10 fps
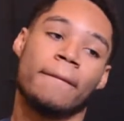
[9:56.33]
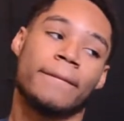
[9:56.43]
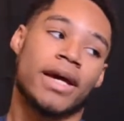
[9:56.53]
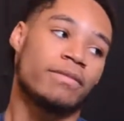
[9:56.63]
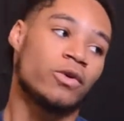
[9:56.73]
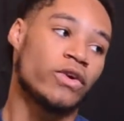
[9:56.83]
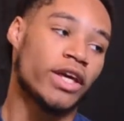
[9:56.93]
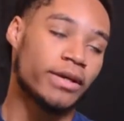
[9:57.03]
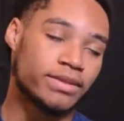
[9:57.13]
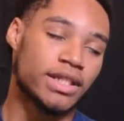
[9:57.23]
Maybe you
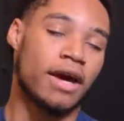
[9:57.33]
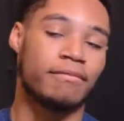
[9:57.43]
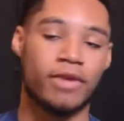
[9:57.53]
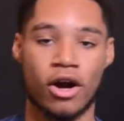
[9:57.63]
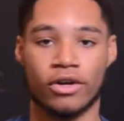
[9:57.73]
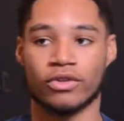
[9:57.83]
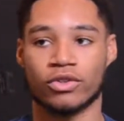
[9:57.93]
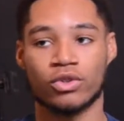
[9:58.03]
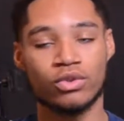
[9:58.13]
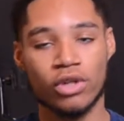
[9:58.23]
keep Sam Darnold.
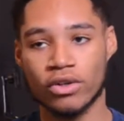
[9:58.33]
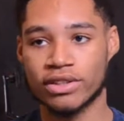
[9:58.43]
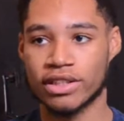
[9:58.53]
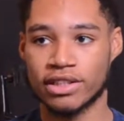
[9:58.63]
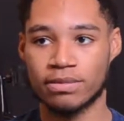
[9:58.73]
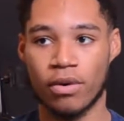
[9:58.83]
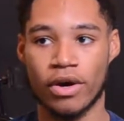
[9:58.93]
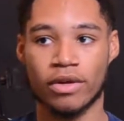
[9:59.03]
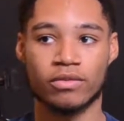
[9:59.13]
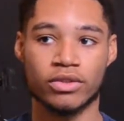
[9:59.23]
Who knows at this
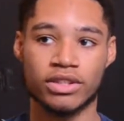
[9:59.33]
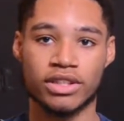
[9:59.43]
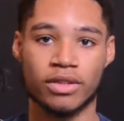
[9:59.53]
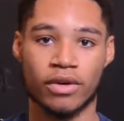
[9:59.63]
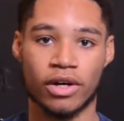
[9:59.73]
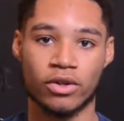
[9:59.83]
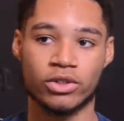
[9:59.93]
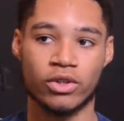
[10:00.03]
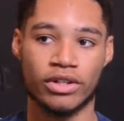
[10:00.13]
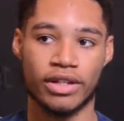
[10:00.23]
point? We'll see what
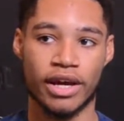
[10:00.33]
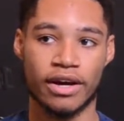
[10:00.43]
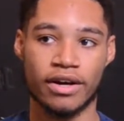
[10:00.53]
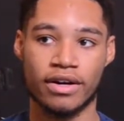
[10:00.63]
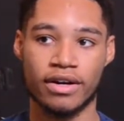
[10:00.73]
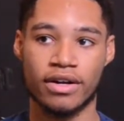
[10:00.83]
goes on there.